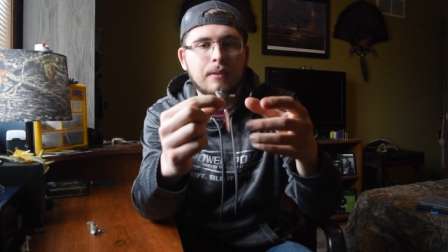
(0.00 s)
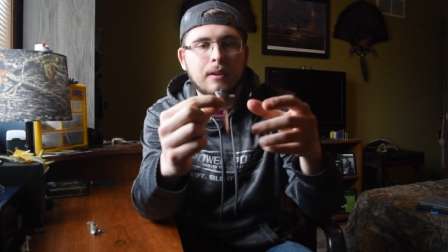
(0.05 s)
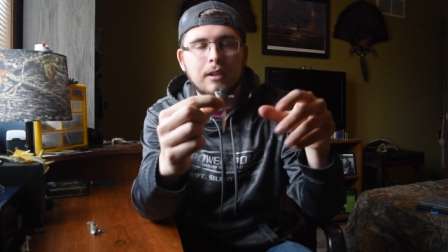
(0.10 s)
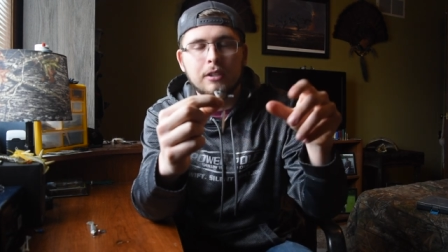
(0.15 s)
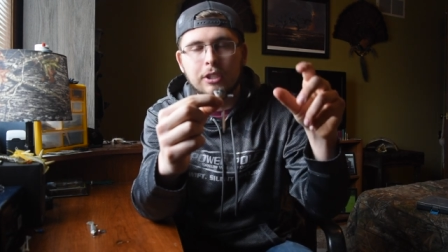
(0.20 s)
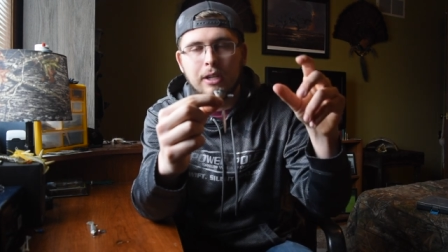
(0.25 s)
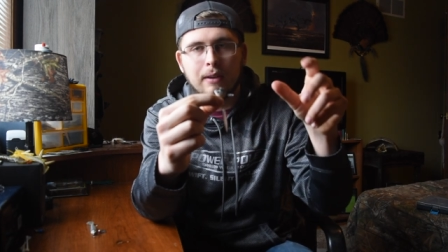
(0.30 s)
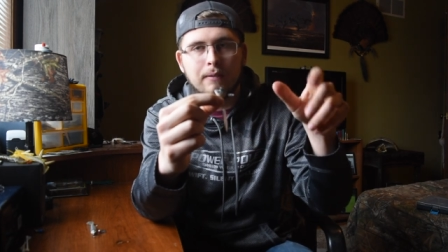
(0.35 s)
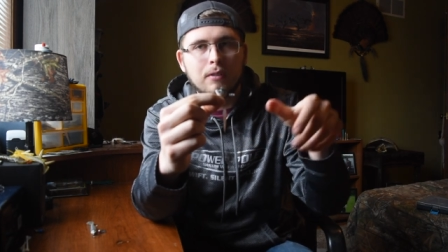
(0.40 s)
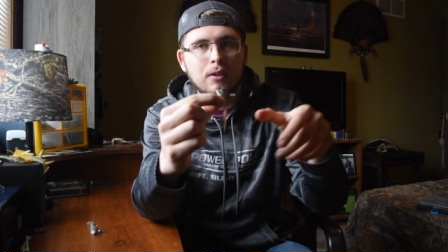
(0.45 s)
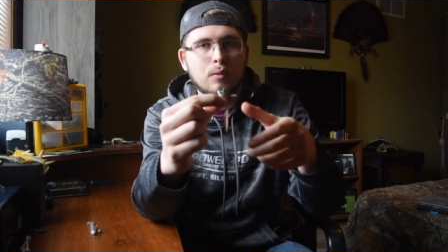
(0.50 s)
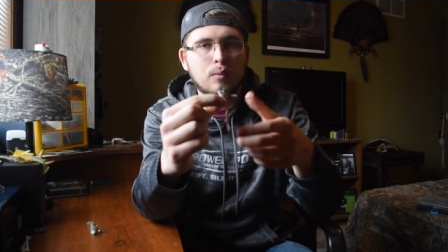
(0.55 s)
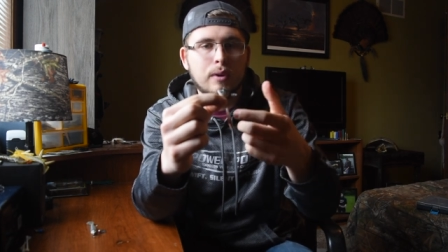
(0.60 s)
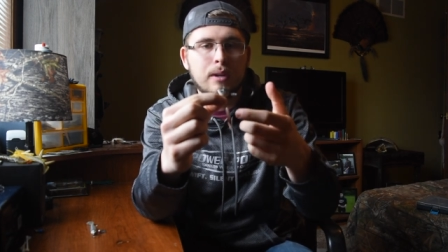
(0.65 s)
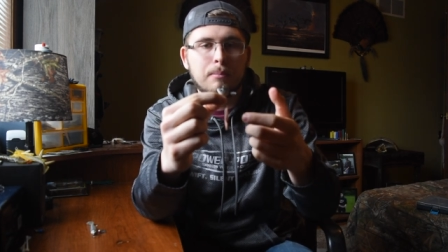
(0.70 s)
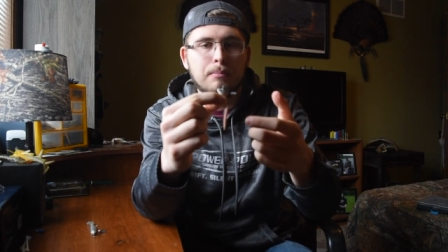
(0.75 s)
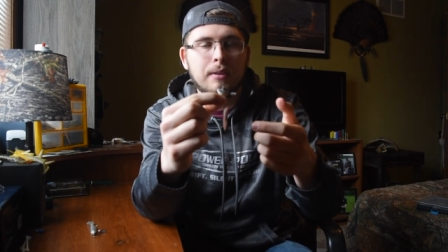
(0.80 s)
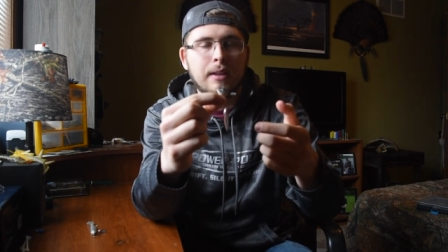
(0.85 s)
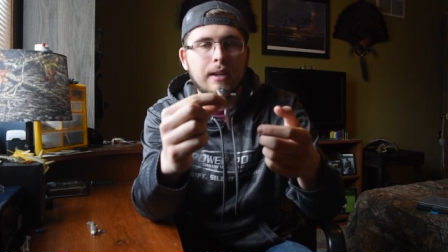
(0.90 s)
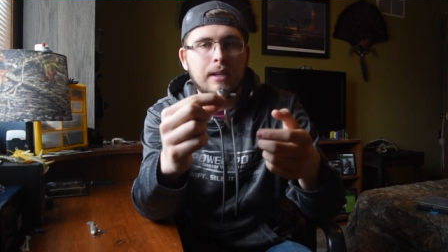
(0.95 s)
fish having to
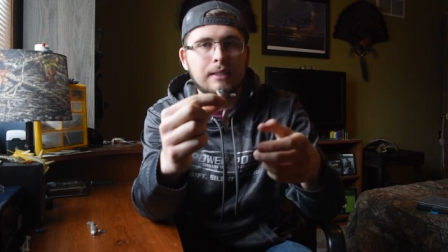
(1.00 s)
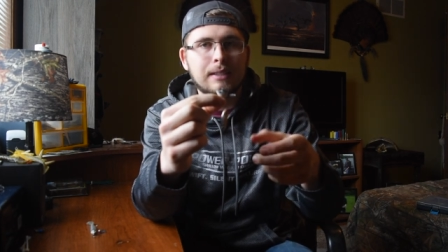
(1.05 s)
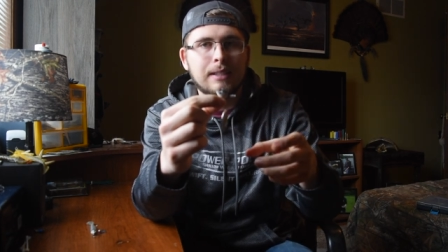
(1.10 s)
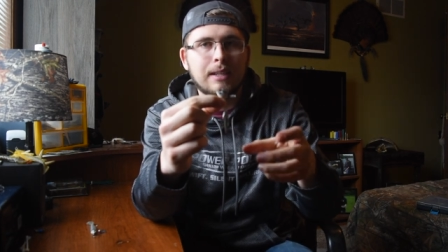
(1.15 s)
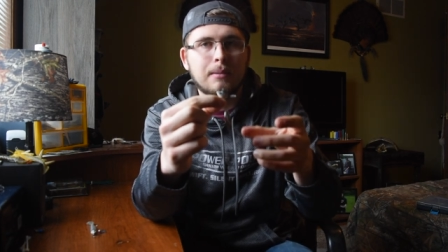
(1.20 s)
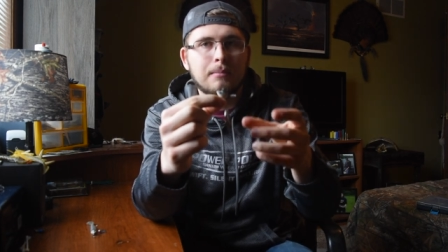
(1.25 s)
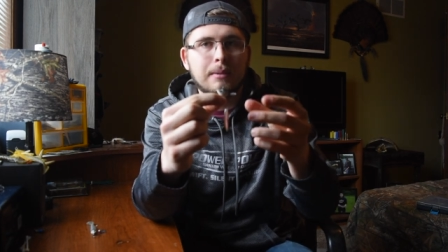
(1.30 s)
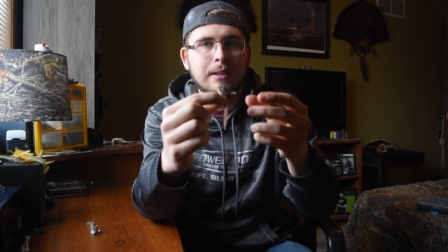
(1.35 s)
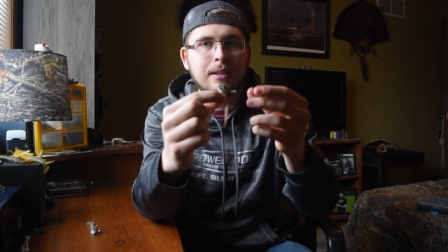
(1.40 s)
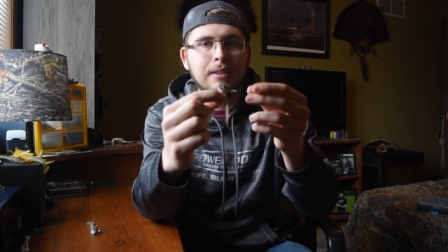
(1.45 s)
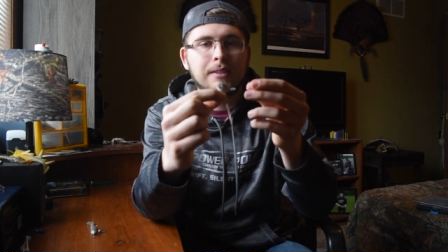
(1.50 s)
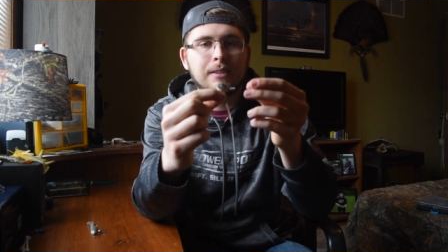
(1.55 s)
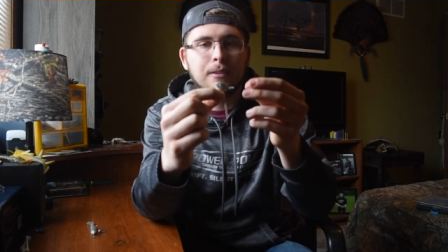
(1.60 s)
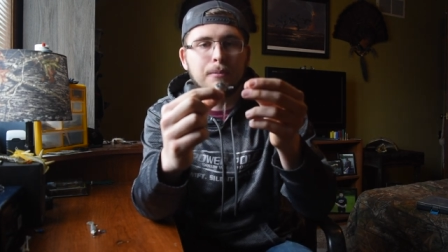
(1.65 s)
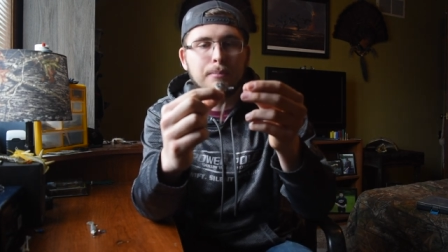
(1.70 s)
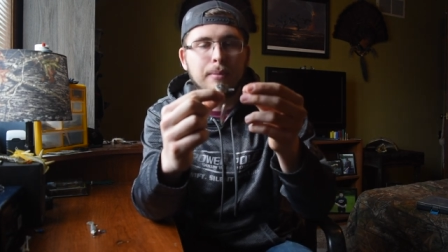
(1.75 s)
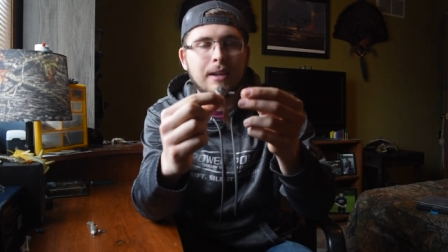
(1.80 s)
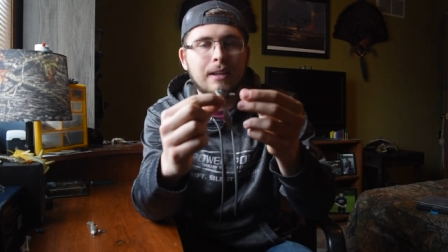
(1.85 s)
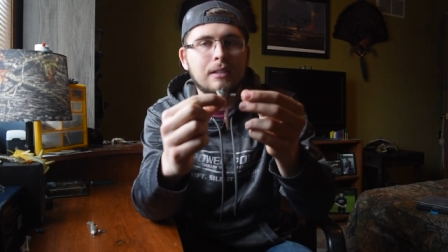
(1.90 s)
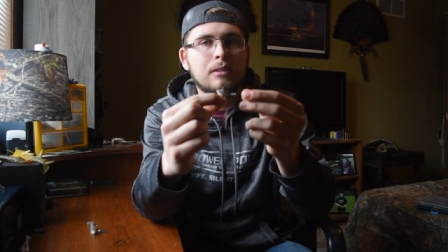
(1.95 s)
replace it, because
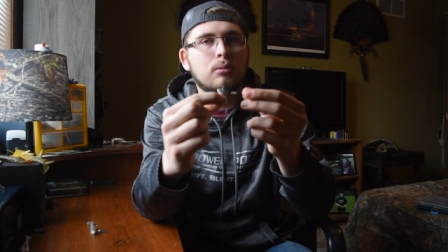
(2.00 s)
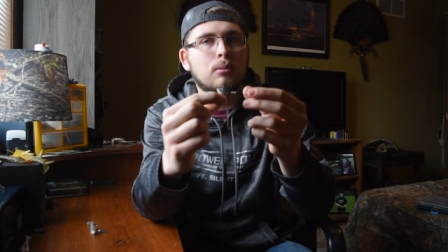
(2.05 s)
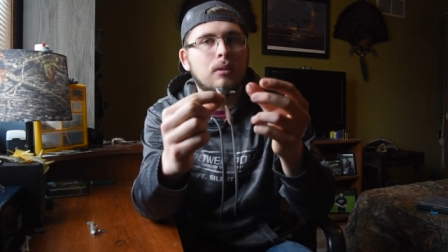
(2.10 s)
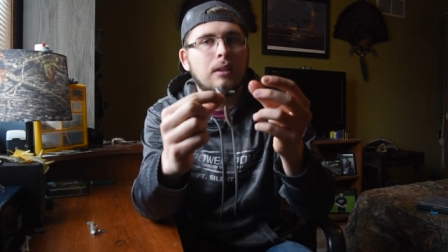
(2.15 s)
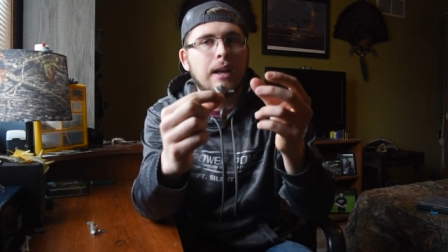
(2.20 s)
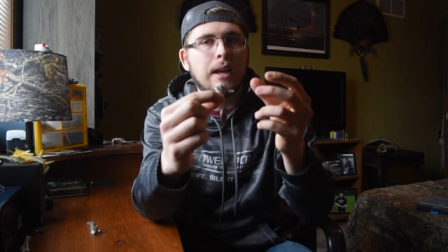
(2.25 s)
your baits will